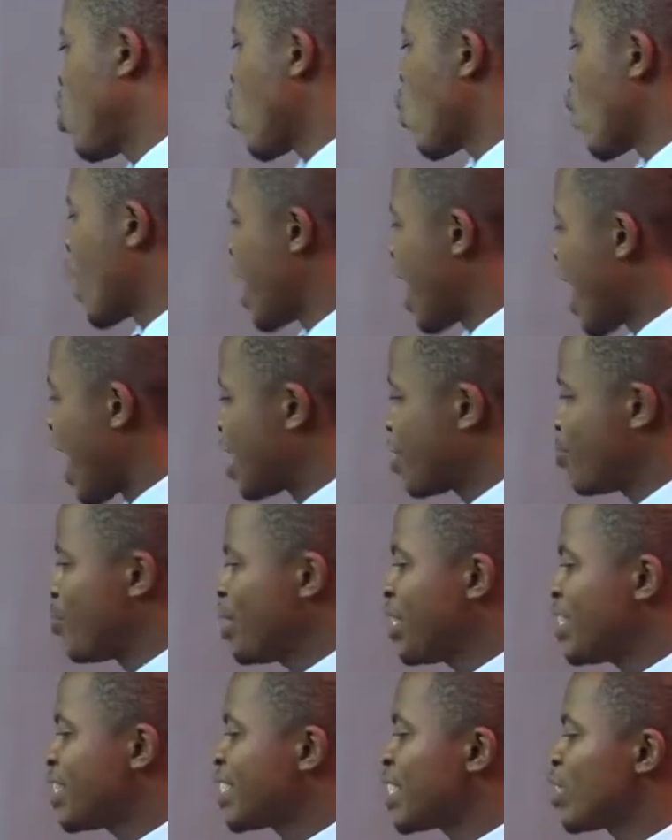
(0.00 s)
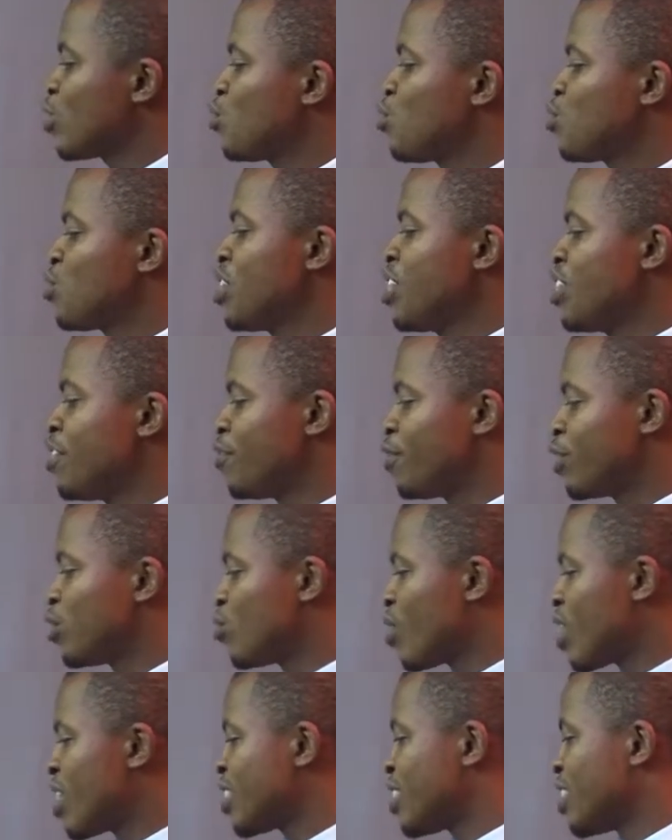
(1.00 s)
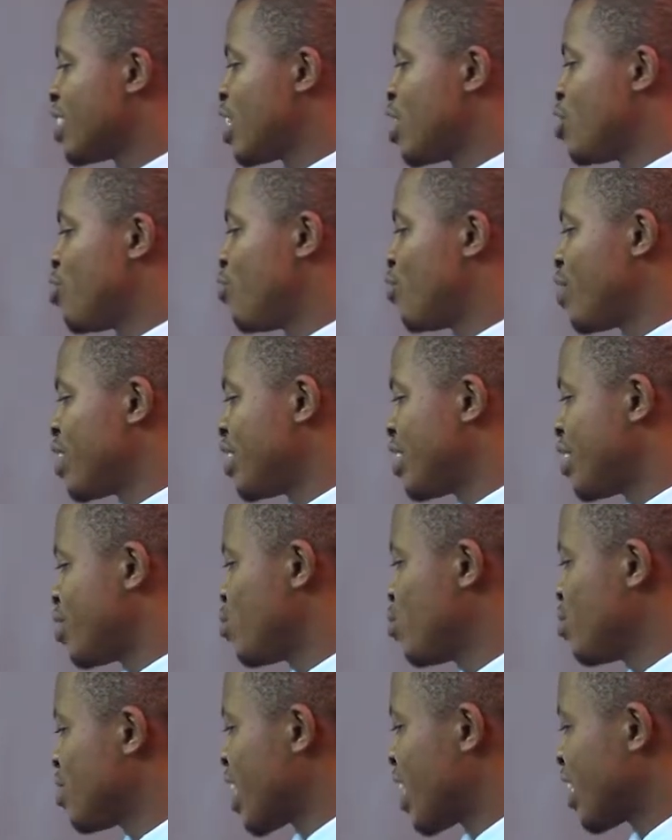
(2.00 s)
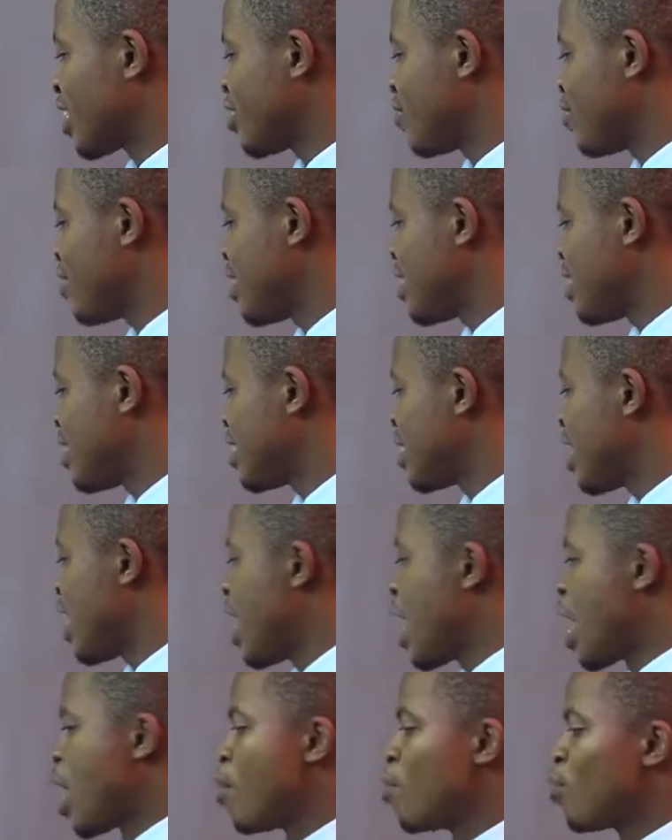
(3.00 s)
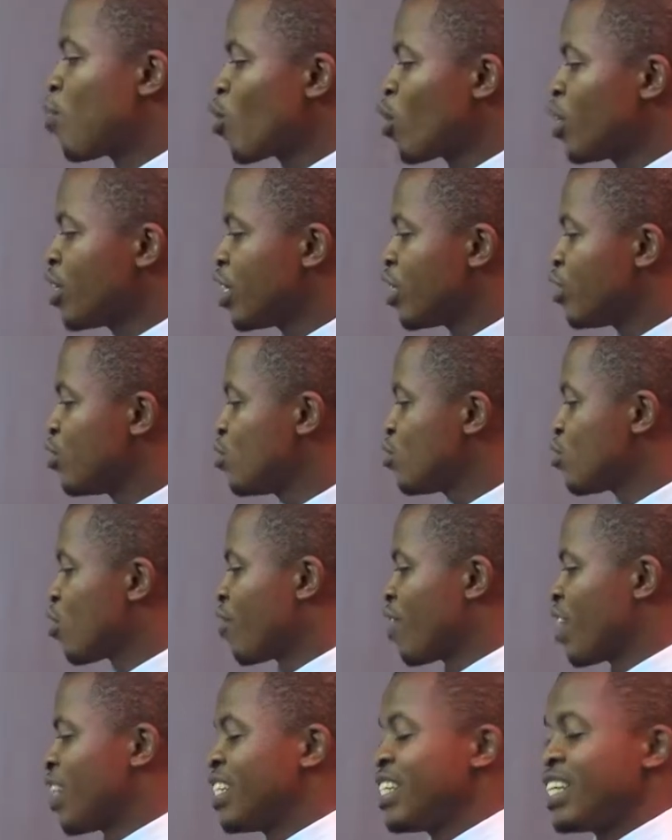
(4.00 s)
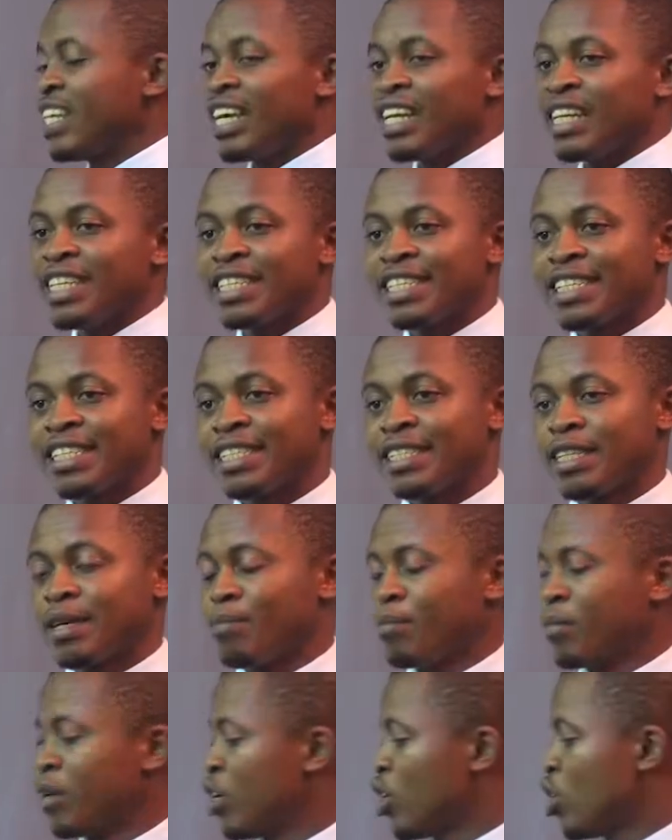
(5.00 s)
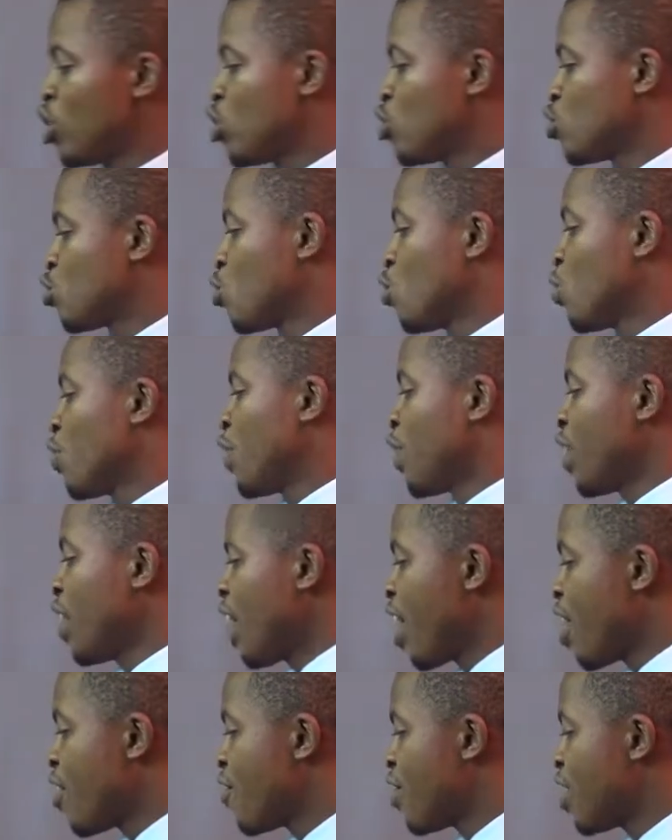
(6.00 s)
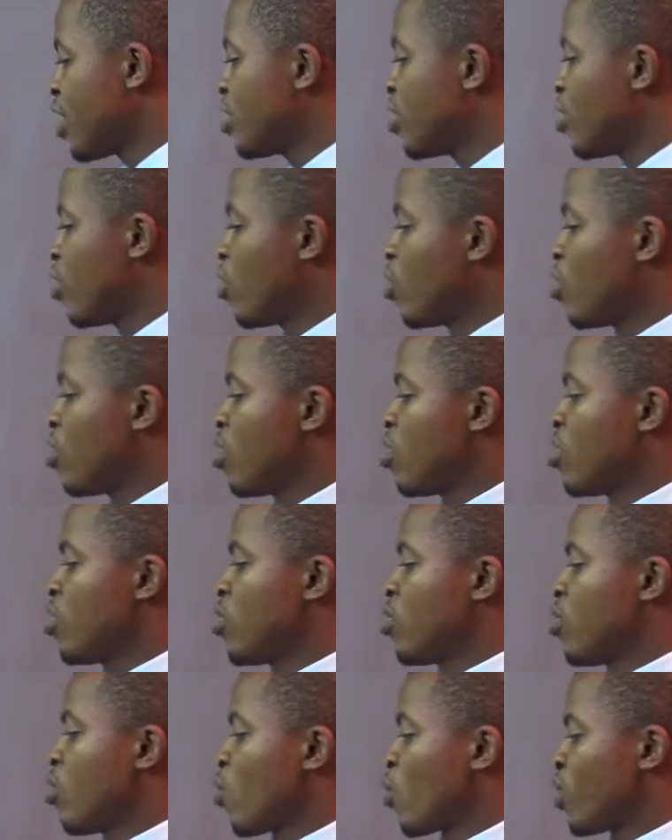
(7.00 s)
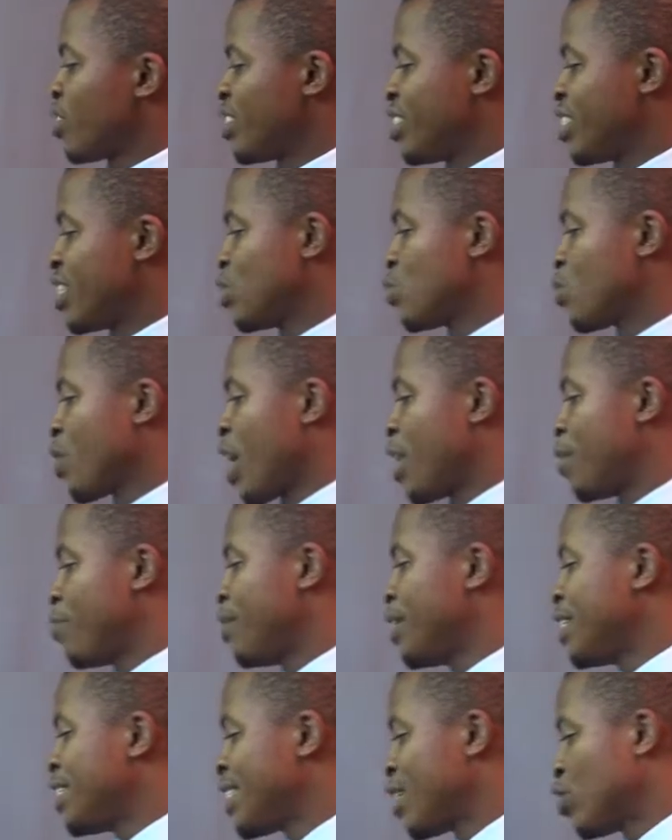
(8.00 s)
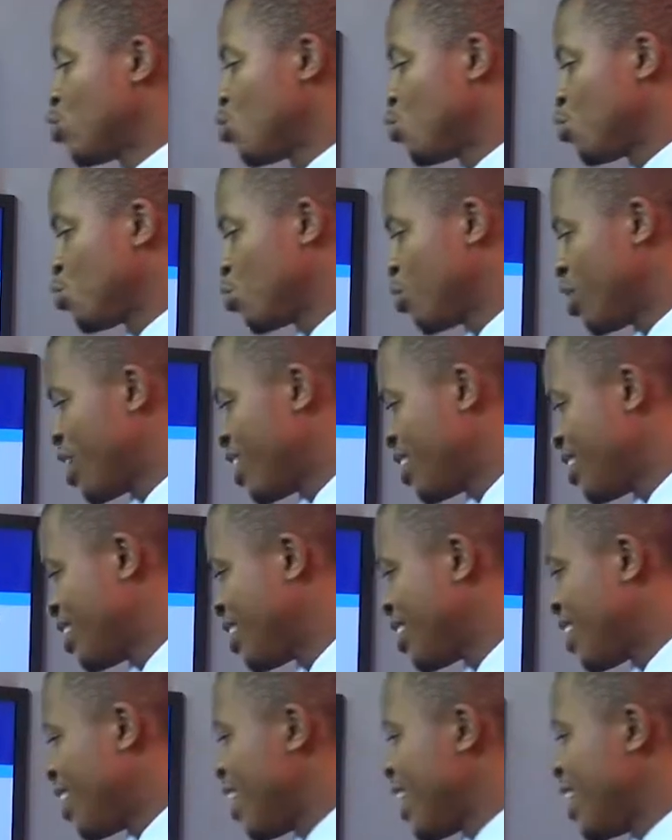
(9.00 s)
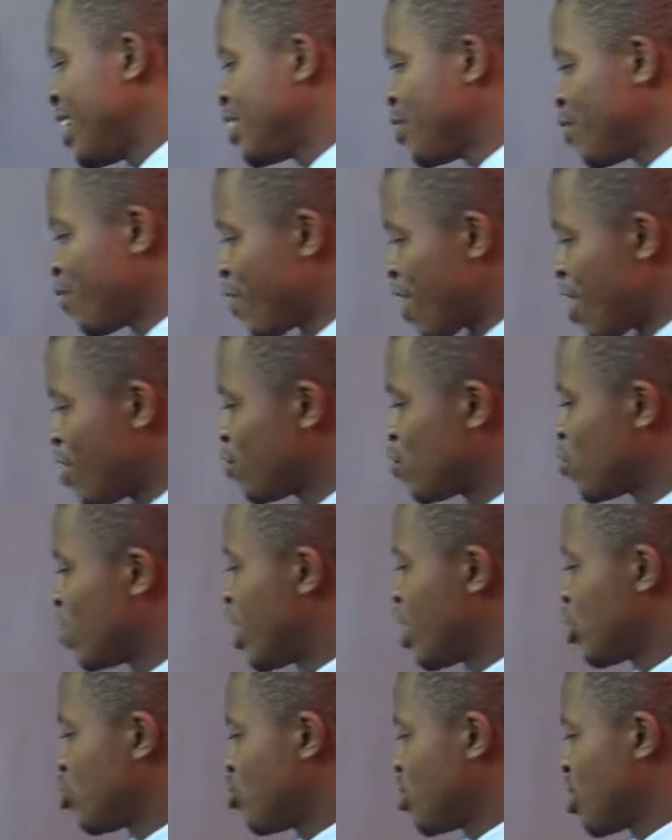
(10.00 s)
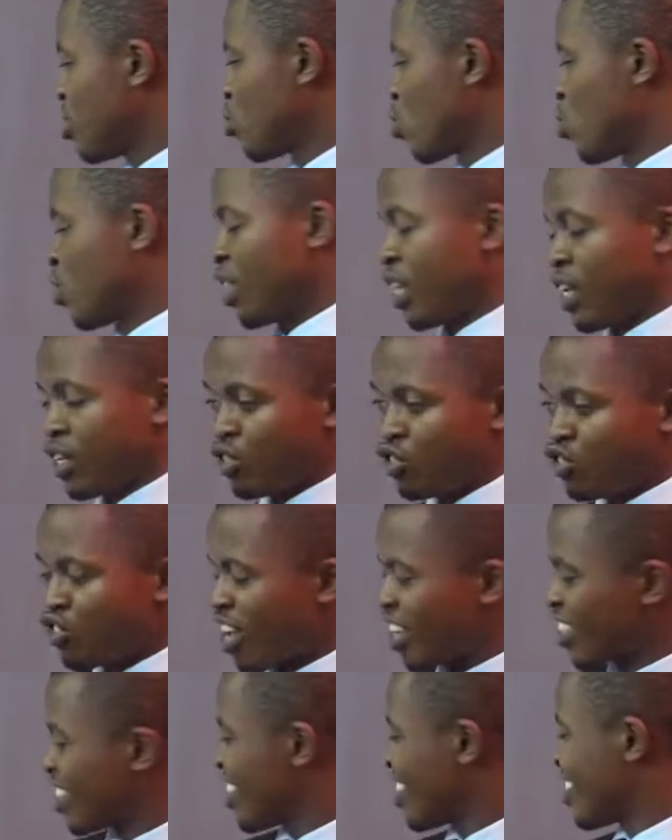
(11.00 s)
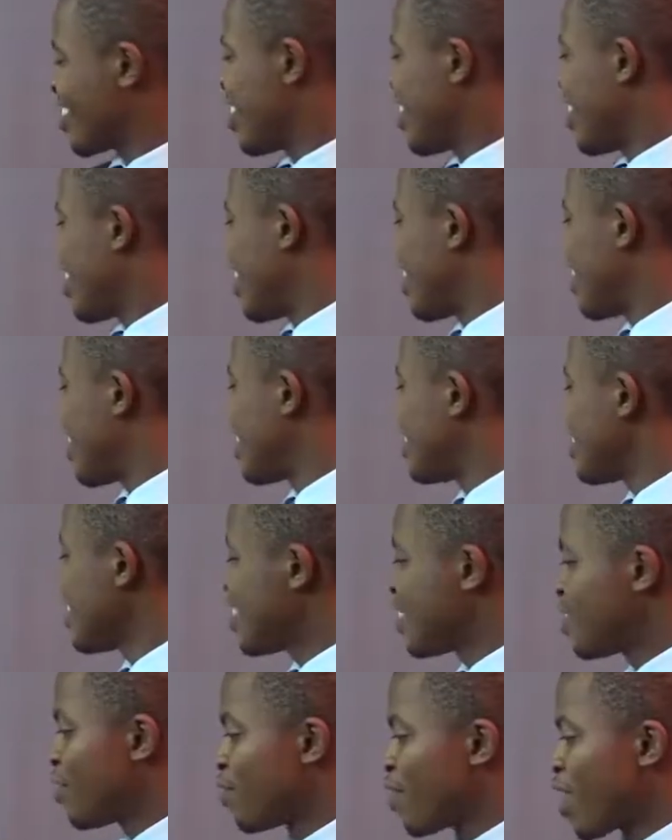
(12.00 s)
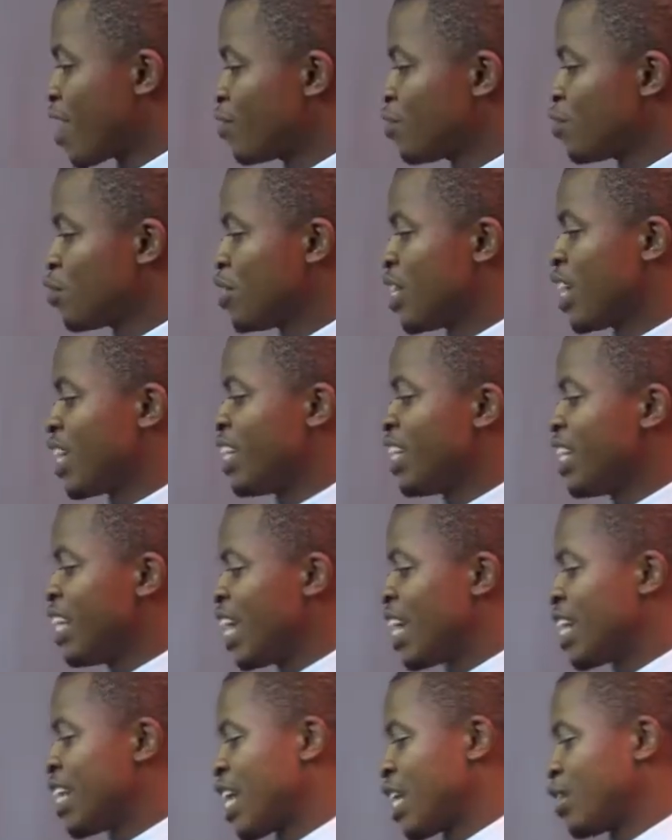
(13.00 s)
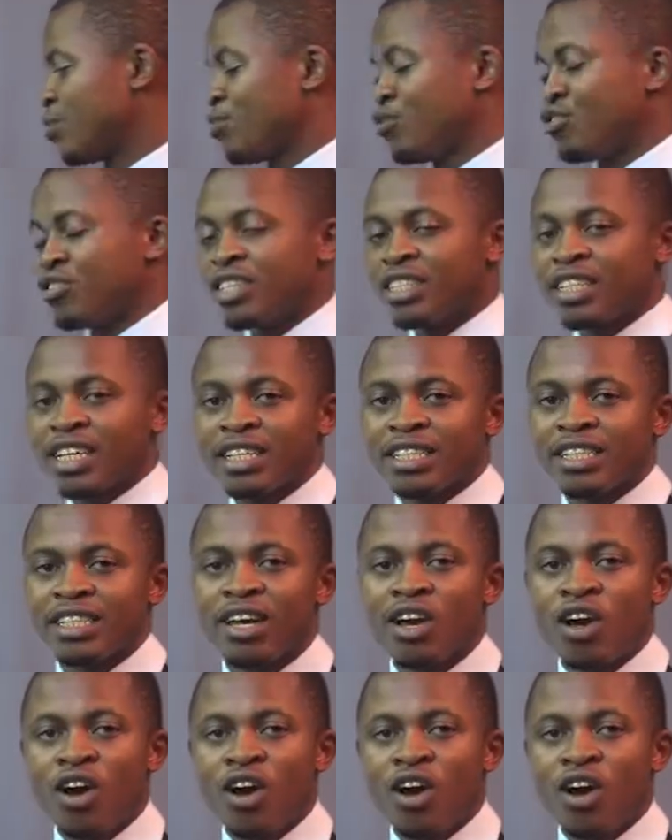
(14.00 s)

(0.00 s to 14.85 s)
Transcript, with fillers: were administered to individuals in the university whose activities employed the use of an e-learning system. So 300 questionnaires were administered to students, 85 to lecturers or the instructors, and then 65 to the e-learning administrators,